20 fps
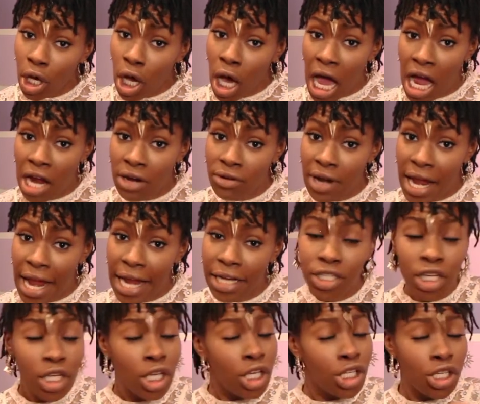
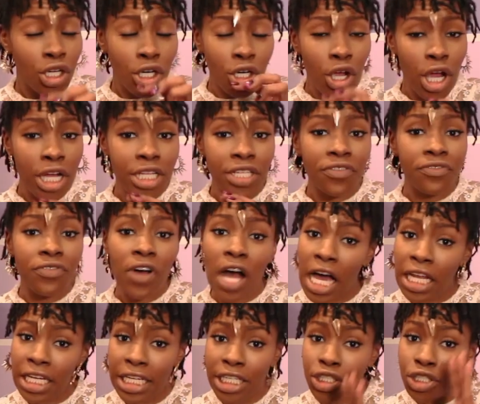Alright, you're going to
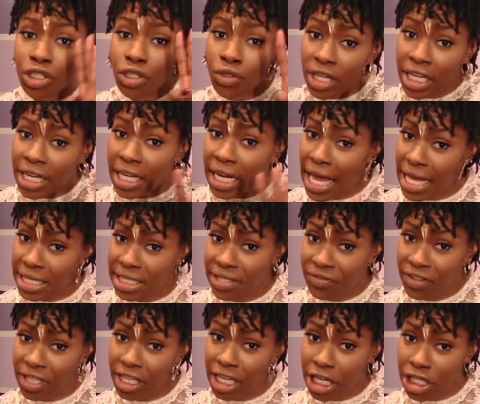fall in 3
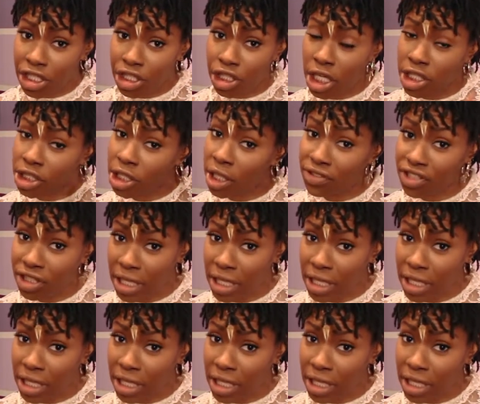classifications of